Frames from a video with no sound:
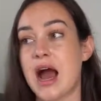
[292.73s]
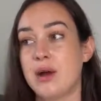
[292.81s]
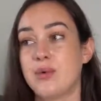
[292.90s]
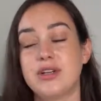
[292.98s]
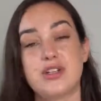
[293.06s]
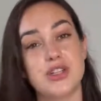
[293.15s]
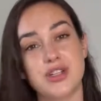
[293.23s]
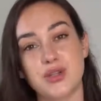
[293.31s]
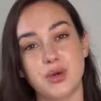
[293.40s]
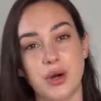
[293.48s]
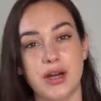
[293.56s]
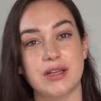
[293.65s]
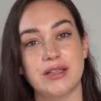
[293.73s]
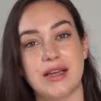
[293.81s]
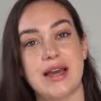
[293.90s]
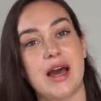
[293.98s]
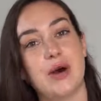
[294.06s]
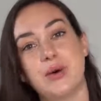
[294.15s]
I wouldn't just store it
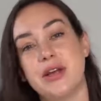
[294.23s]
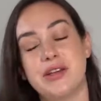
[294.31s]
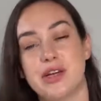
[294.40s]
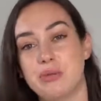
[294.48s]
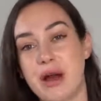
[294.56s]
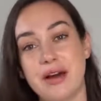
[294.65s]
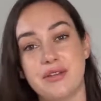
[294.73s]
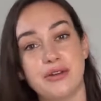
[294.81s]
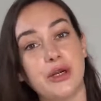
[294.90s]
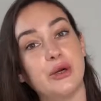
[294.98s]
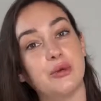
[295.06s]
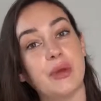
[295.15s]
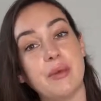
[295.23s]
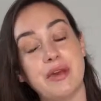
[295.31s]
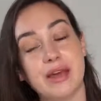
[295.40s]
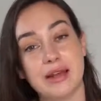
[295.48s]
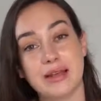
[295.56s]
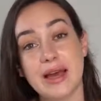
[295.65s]
like out in your bathroom,
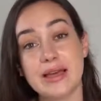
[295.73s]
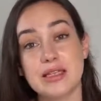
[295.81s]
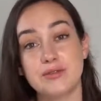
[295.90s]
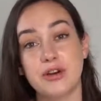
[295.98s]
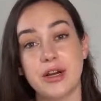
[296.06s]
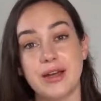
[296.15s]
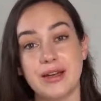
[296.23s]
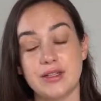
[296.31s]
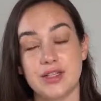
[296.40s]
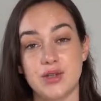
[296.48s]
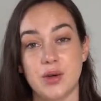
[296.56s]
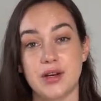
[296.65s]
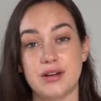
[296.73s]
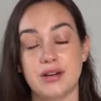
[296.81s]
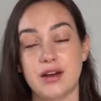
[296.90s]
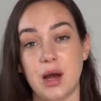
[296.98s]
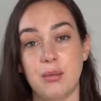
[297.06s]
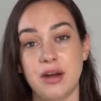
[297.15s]
maybe get a case for it and store it
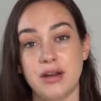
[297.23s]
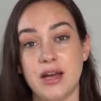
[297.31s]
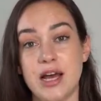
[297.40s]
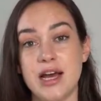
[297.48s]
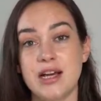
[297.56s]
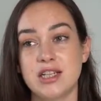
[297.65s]
in a cupboard,